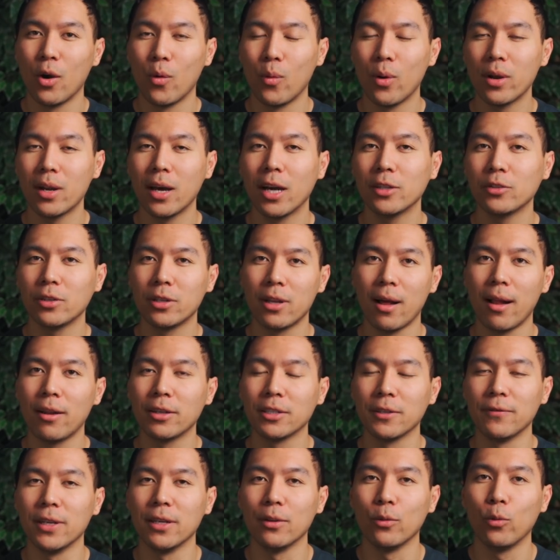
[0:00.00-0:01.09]
$100
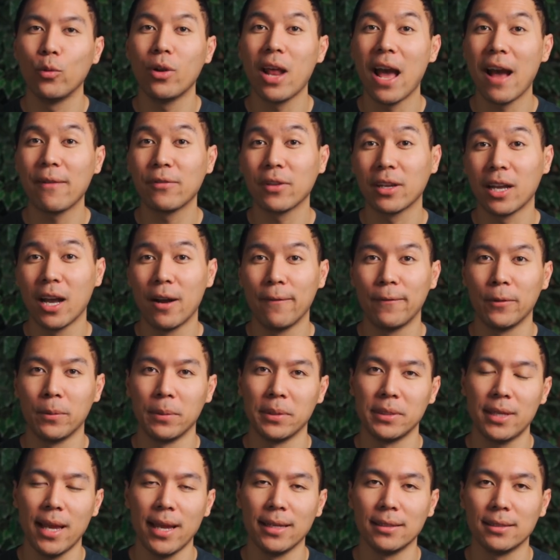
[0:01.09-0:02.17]
of it would have to come from the
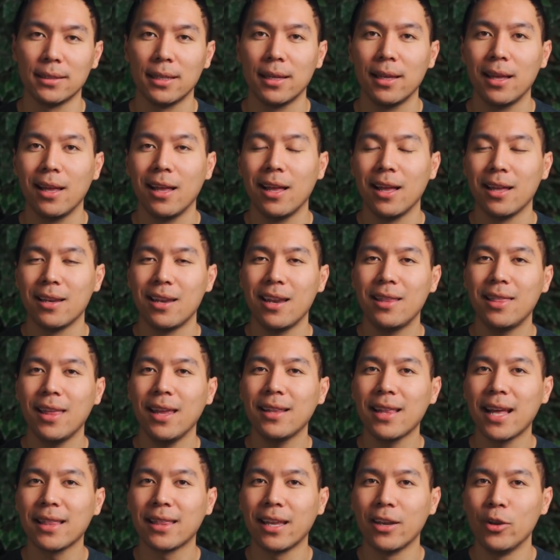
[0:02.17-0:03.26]
states. They think
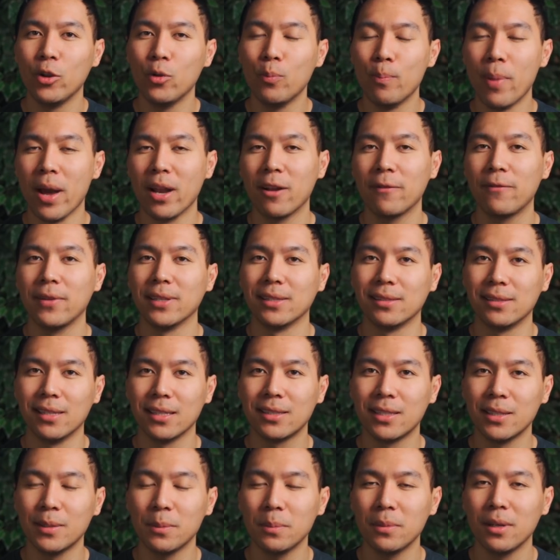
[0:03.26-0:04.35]
that the new benefit
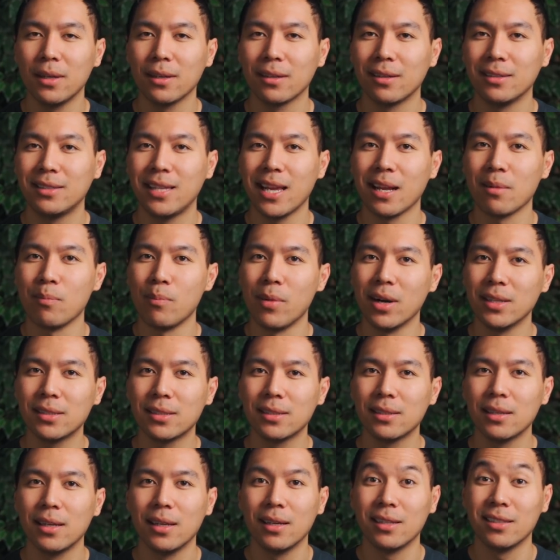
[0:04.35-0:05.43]
system could take
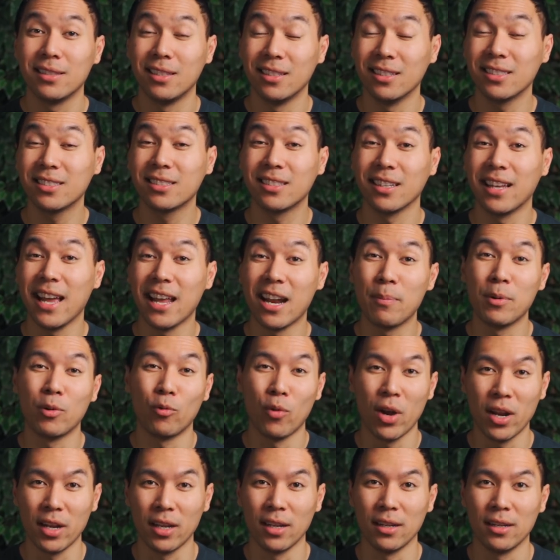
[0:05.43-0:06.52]
months just to get up and running.